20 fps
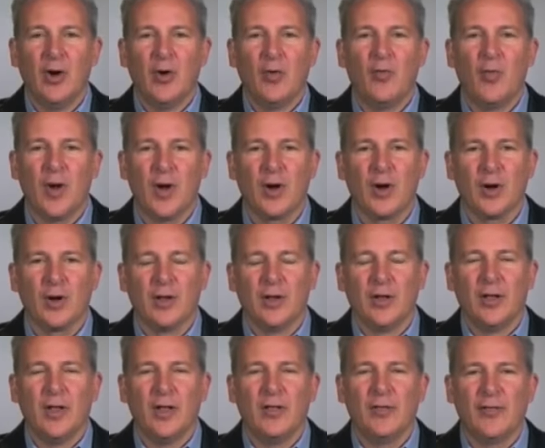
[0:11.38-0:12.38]
where
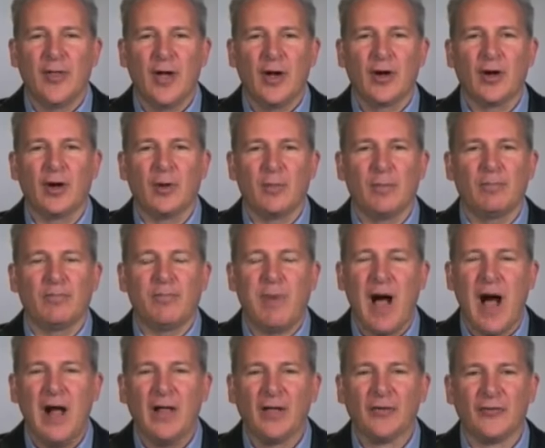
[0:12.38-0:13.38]
their
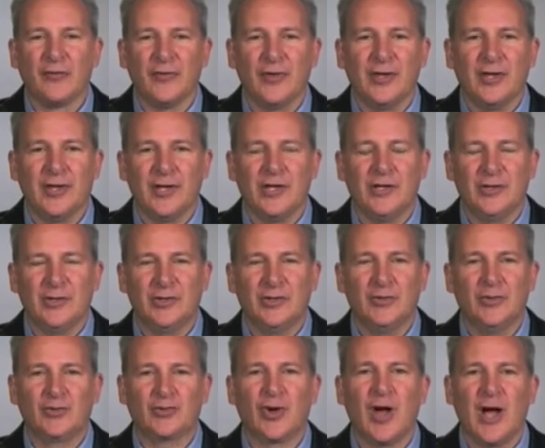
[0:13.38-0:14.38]
policy is
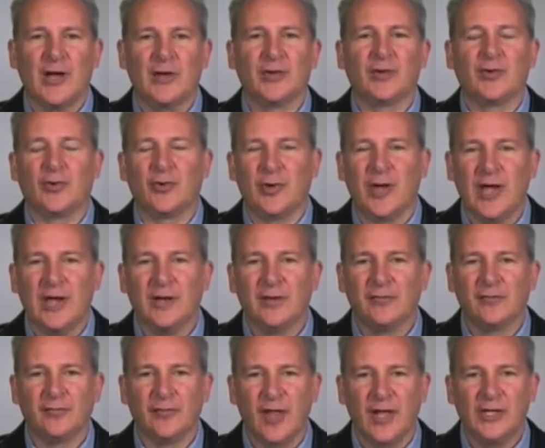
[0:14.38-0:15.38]
to try to create
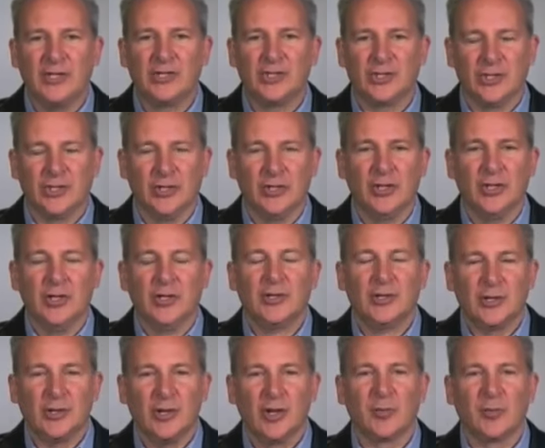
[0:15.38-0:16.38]
inflation,
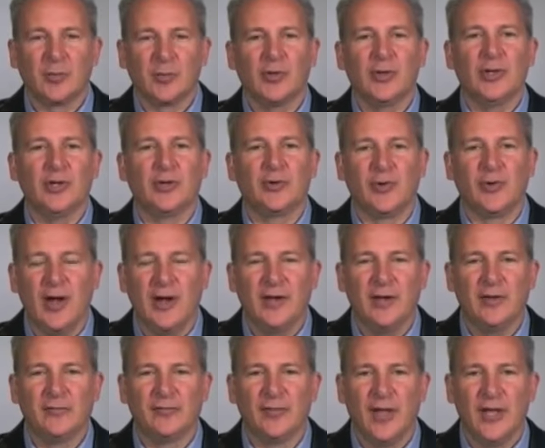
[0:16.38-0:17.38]
deliberately create
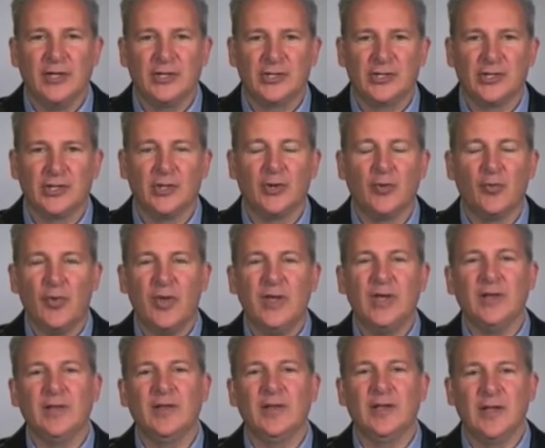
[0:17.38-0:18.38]
inflation,
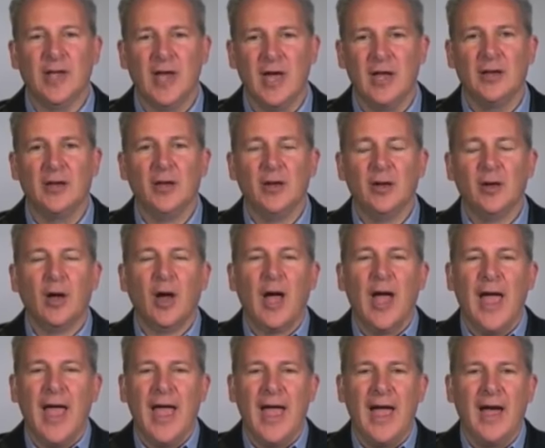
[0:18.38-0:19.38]
weaken the yen,
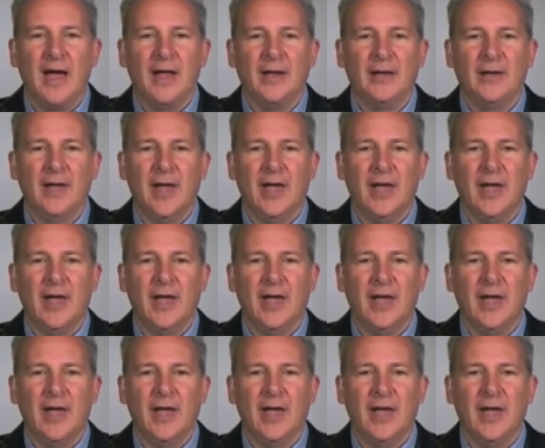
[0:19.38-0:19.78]
and